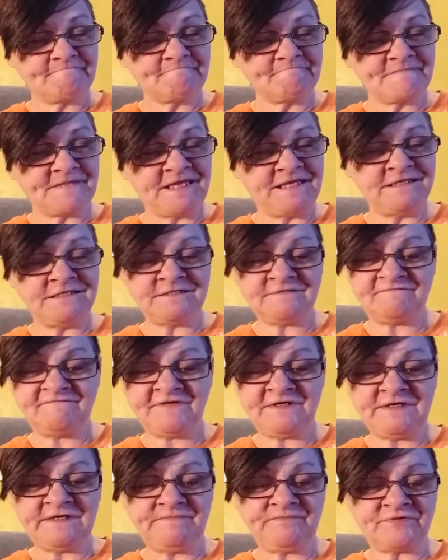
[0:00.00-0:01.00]
And he's
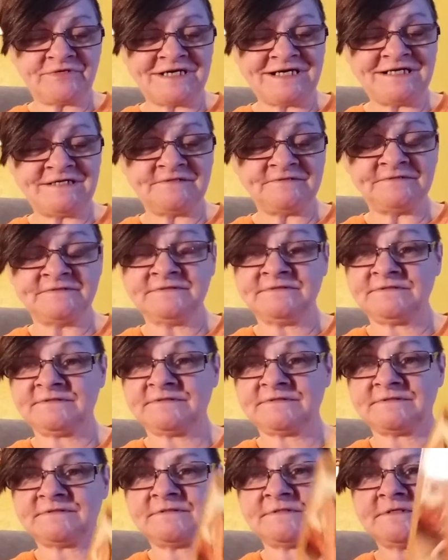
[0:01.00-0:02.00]
very proud.
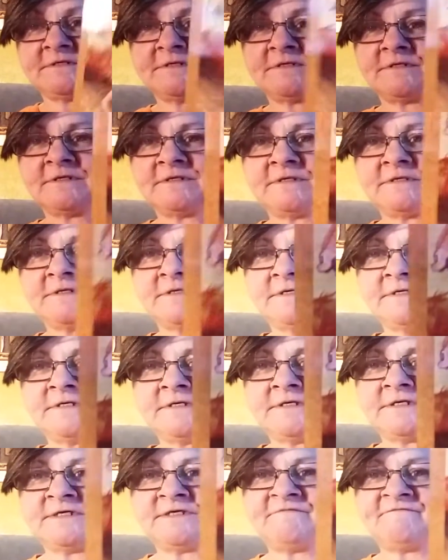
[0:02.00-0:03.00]

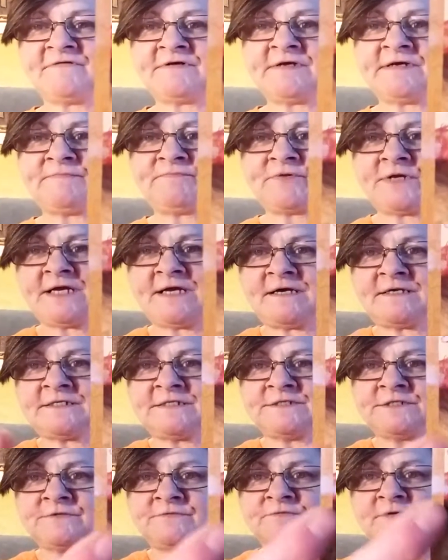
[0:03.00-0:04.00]
He's very proud,
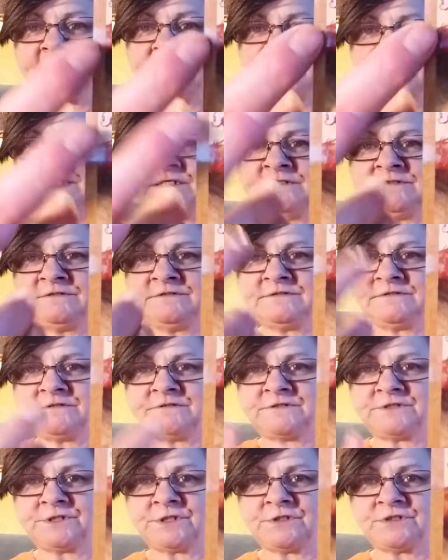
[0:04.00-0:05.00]
and the red
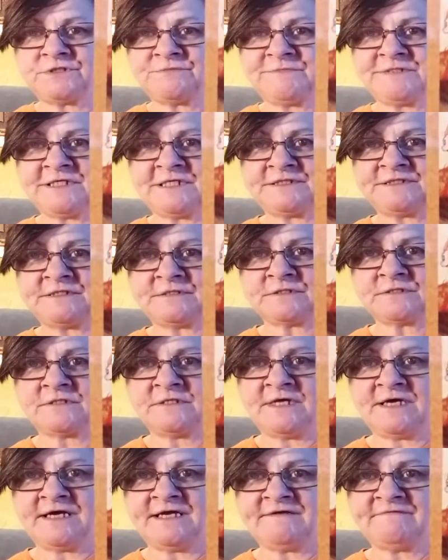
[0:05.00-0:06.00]
shows me that there's
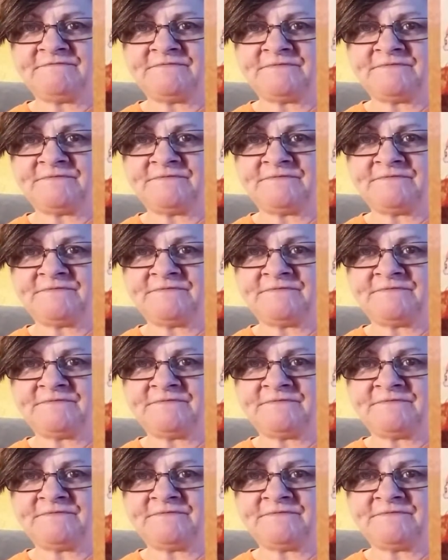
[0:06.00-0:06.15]
life.